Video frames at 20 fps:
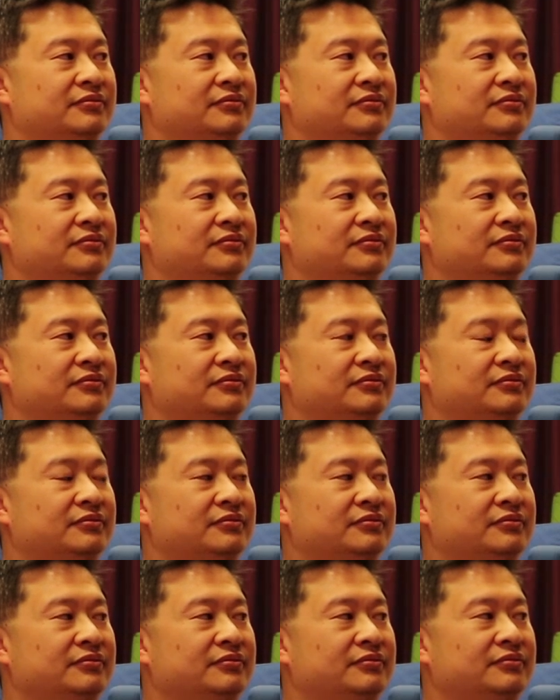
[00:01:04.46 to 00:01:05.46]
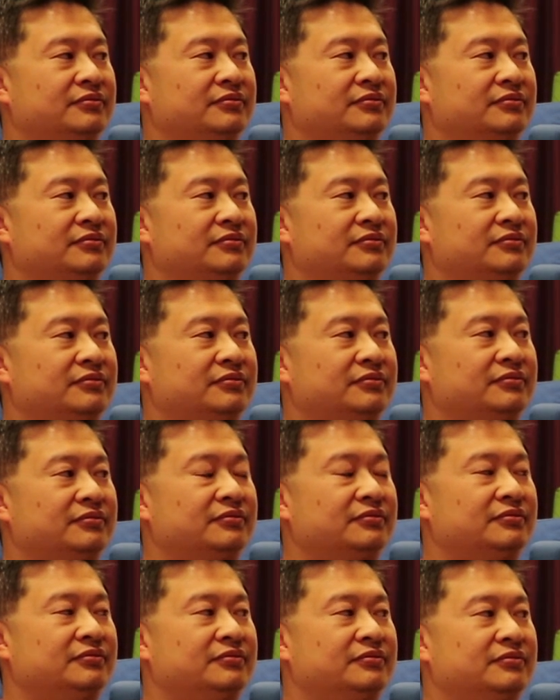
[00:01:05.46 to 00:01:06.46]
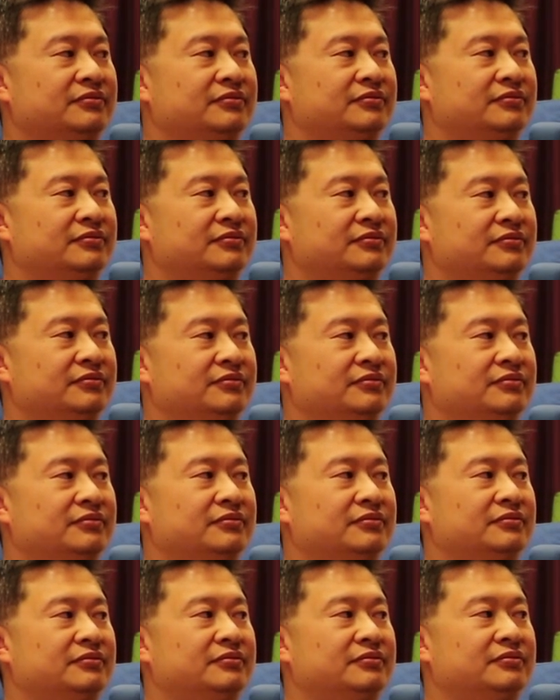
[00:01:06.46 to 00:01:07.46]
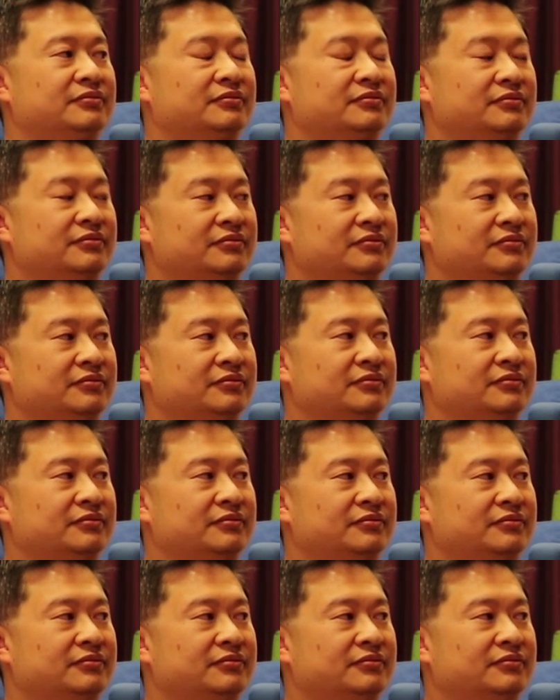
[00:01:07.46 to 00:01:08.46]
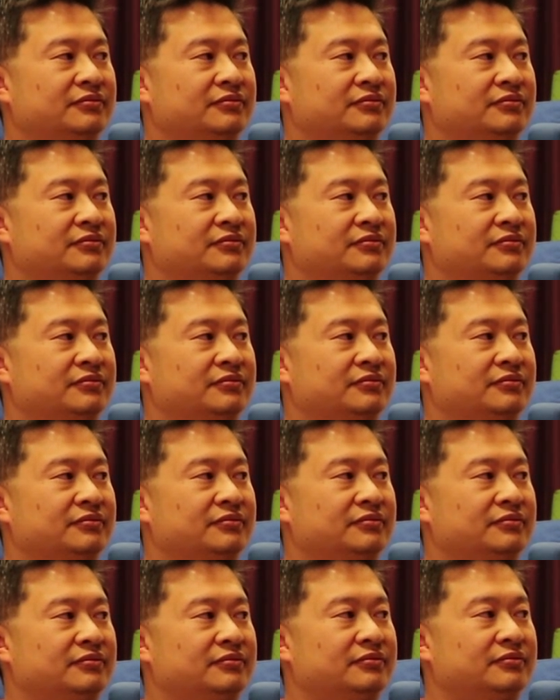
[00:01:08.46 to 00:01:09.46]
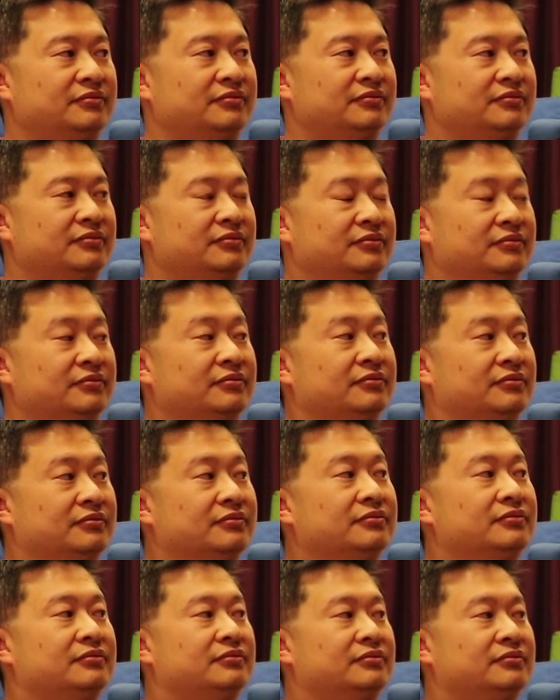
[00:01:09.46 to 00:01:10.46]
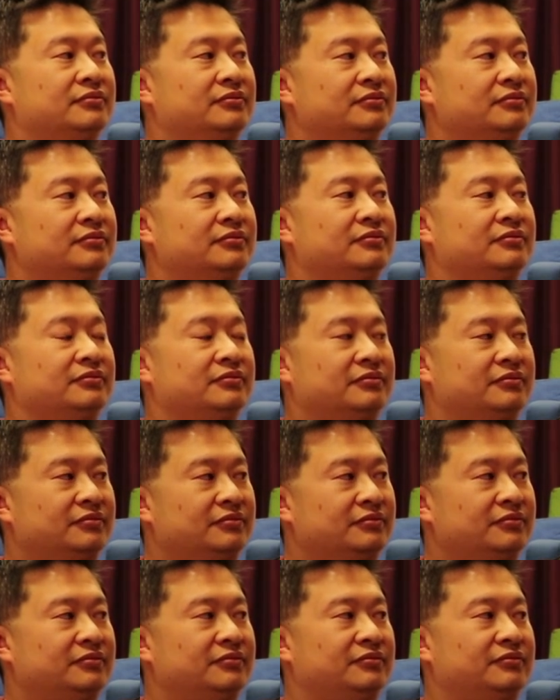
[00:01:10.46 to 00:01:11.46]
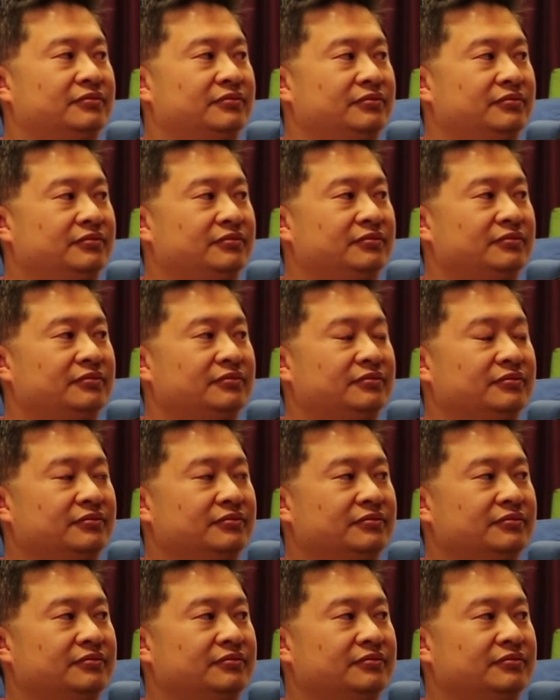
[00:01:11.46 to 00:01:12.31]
[no speech]